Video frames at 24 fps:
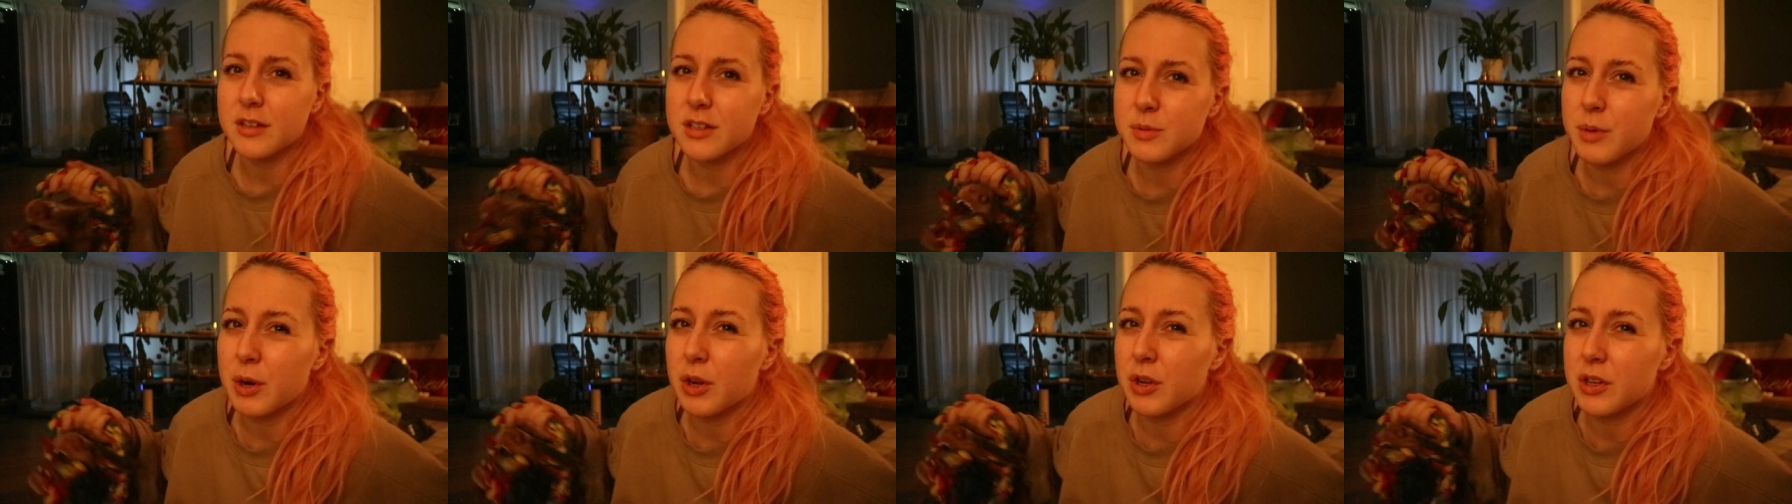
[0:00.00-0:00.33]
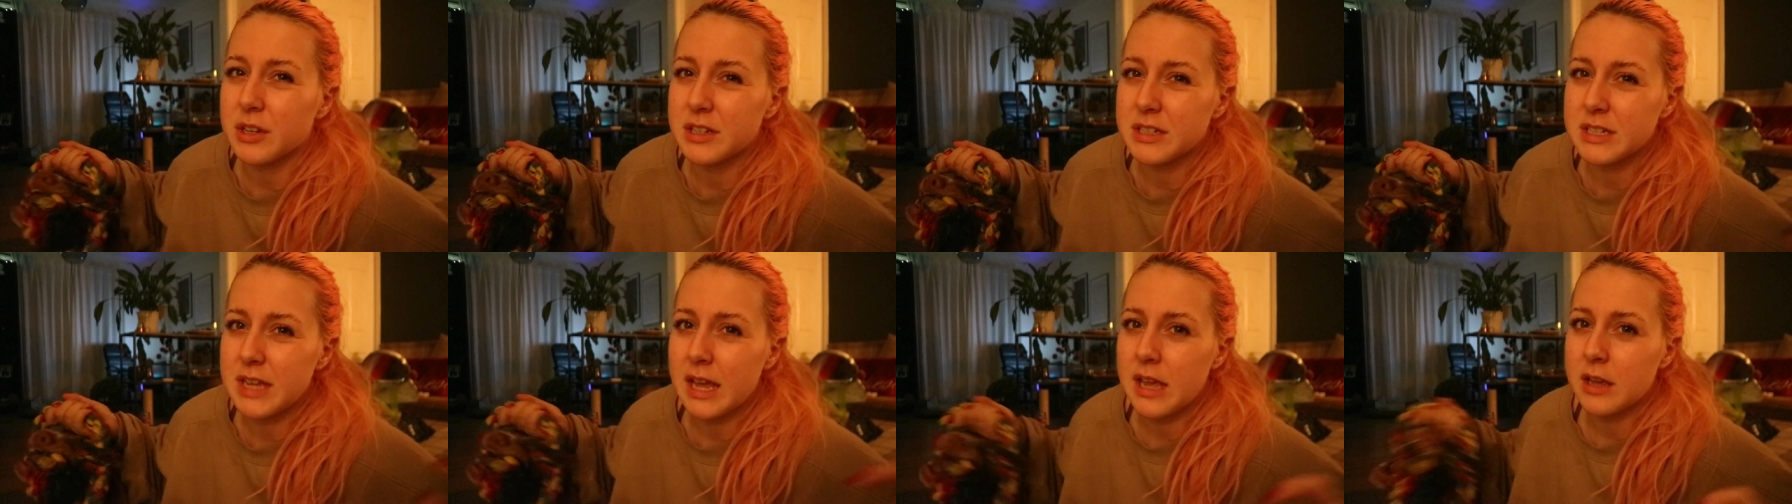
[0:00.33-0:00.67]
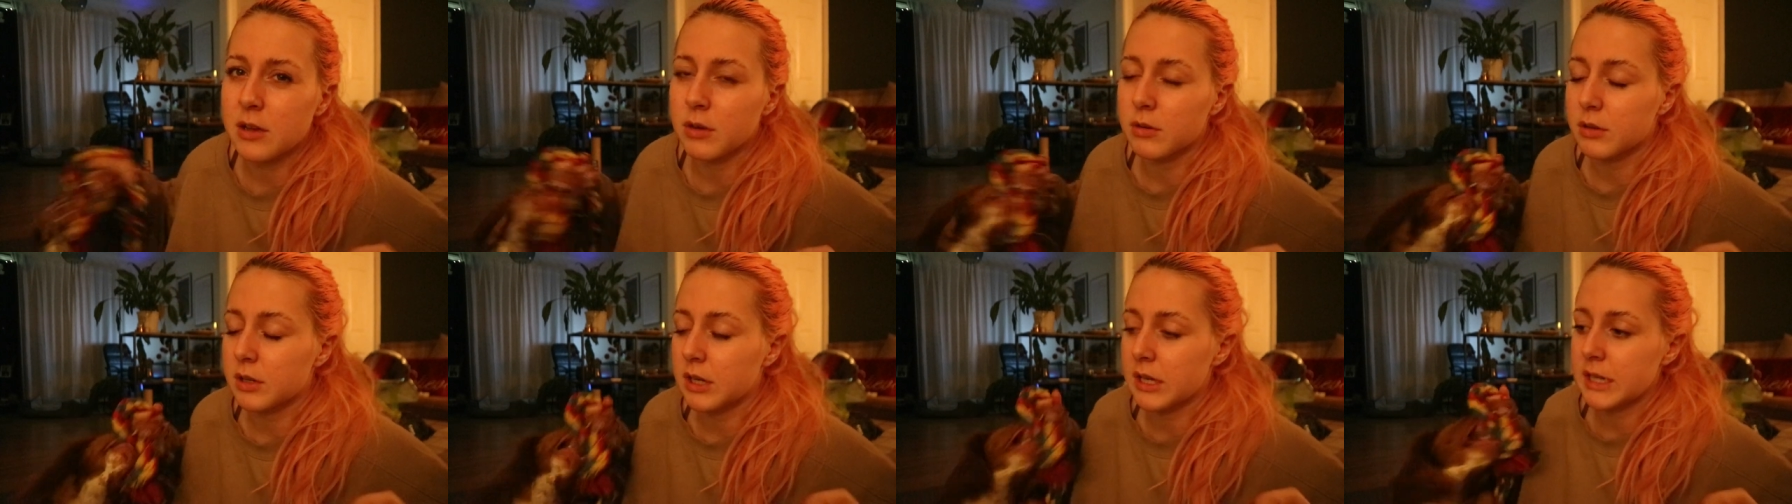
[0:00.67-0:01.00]
because we're not going to
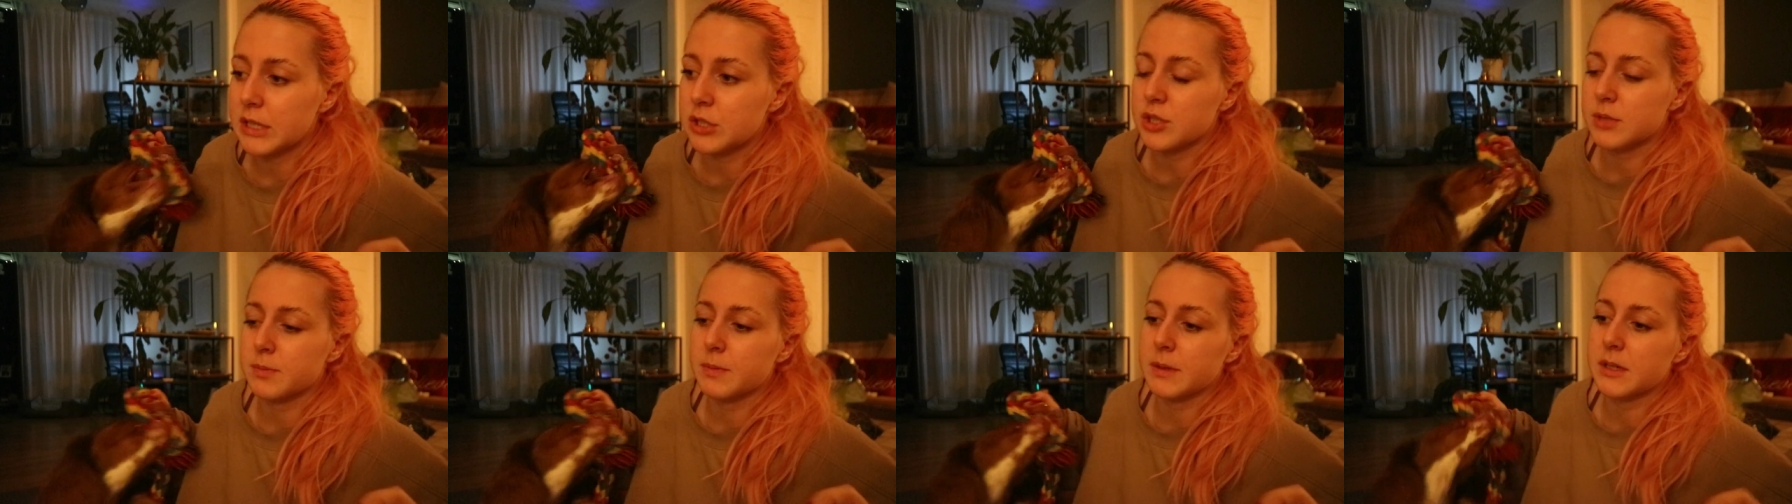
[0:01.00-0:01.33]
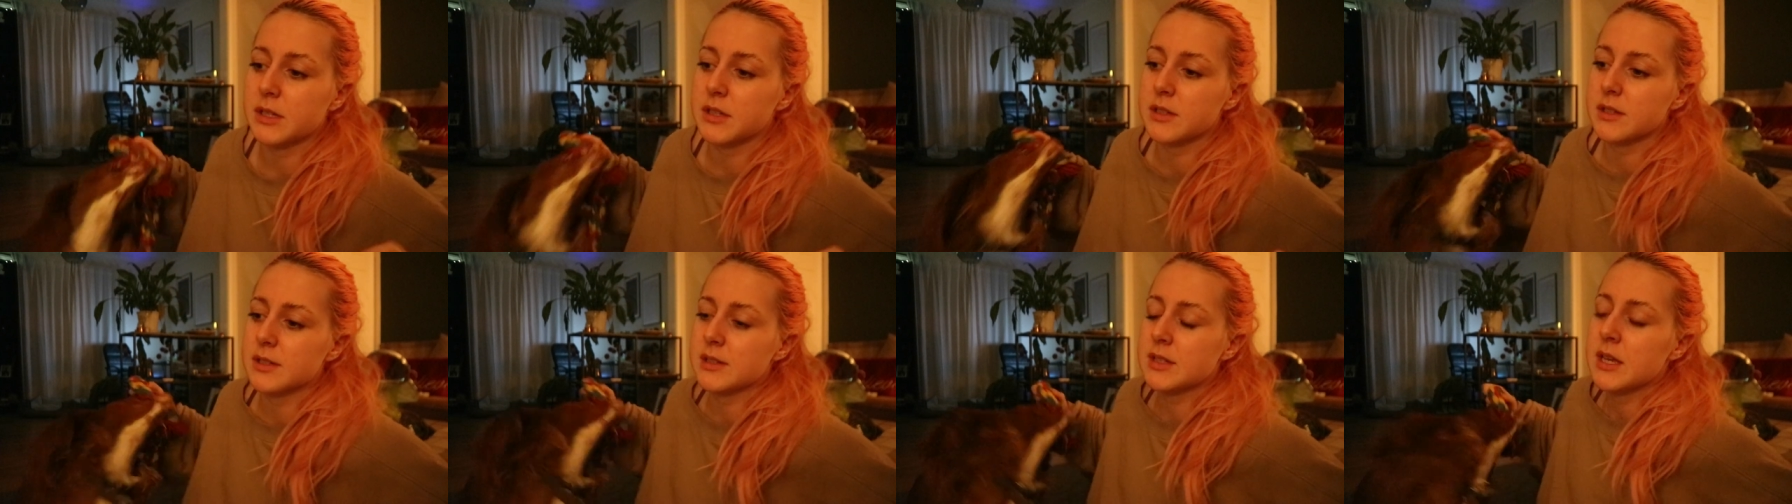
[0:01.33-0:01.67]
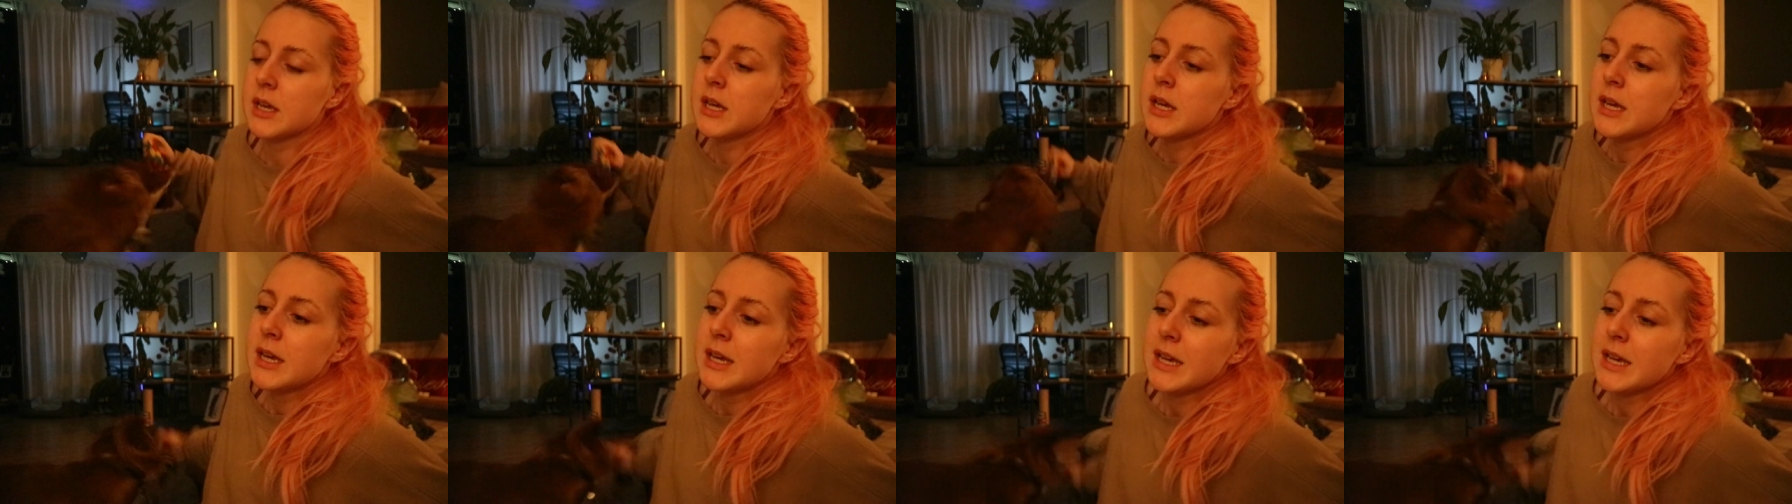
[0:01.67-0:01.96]
take Oakley, just because